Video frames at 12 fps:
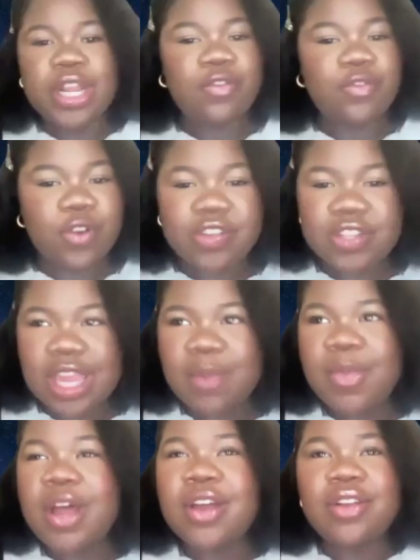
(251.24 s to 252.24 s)
it first
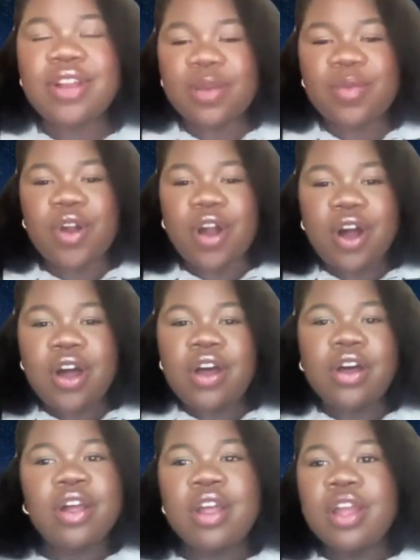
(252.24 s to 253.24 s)
came out, like we're
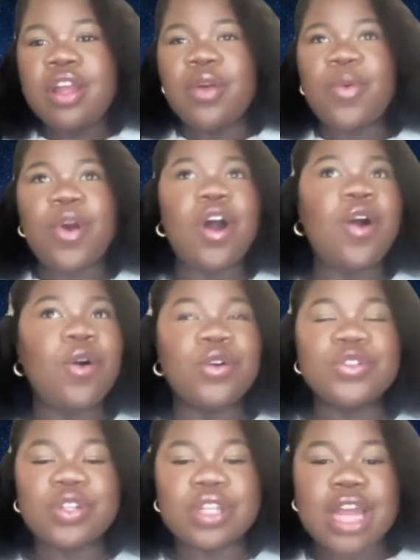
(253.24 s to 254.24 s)
all
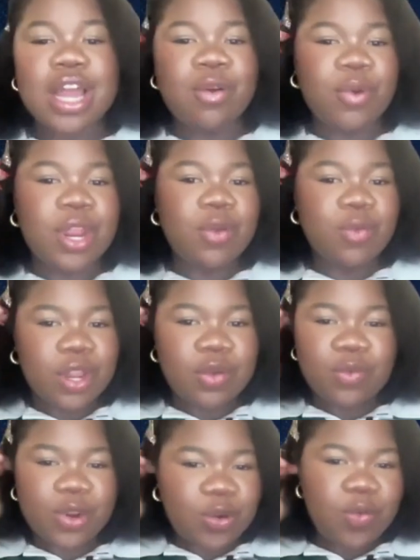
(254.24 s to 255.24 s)
older now. We
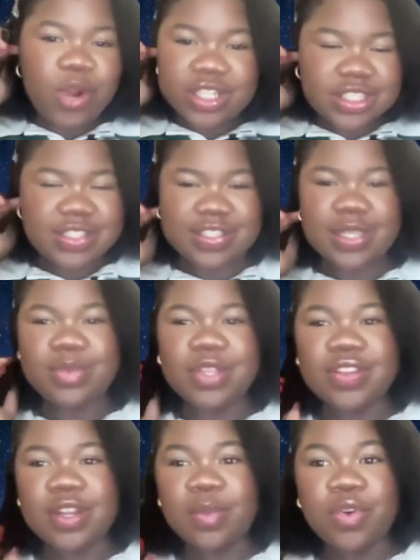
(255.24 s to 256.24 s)
don't watch the same
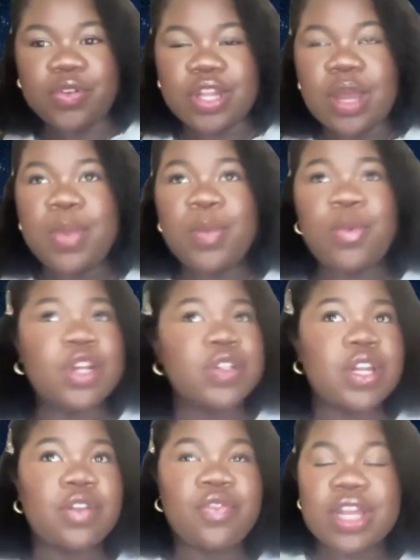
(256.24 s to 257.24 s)
things anymore. So now people are
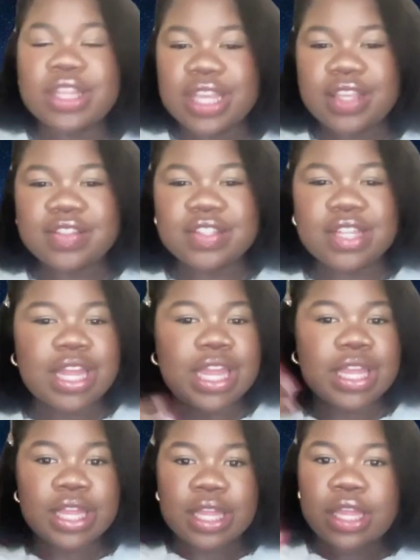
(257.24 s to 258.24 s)
trying to find things to
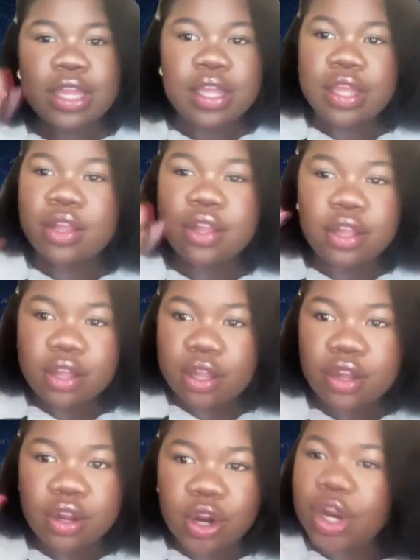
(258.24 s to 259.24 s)
like
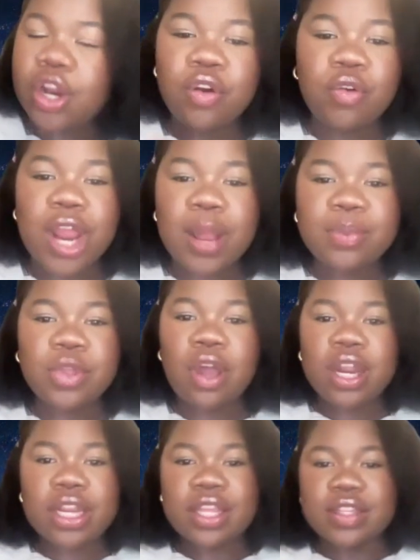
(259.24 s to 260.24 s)
grab the
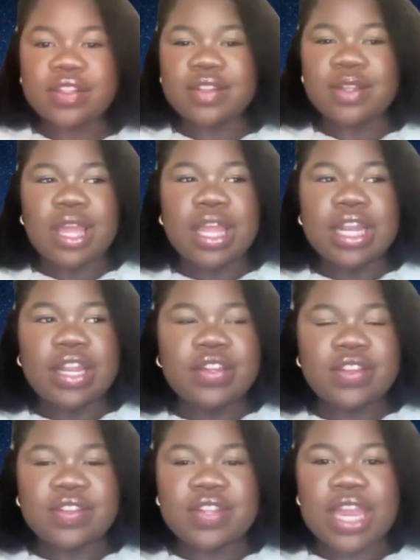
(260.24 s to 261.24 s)
audience. And it's
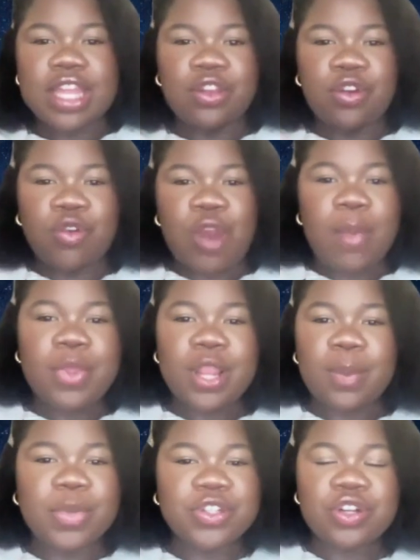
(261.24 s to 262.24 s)
just like you're grabbing
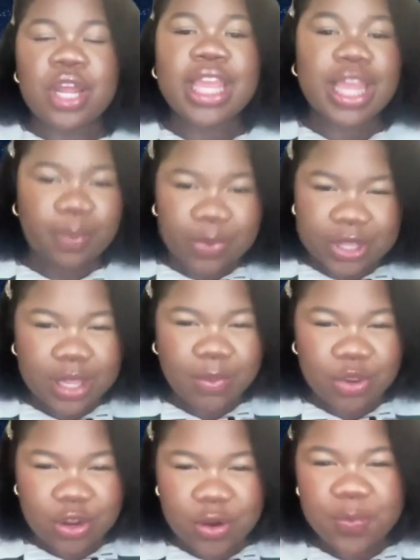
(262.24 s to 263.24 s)
them, but you're not keeping them?
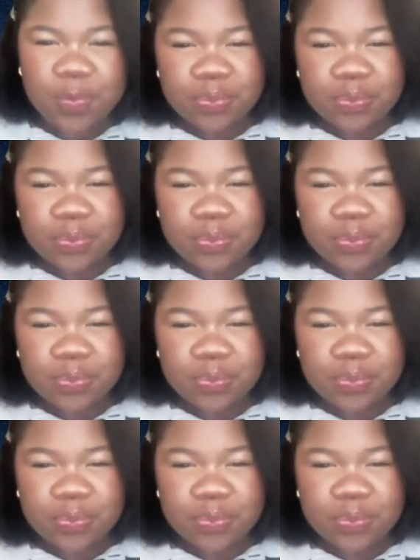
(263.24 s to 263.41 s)
Yeah.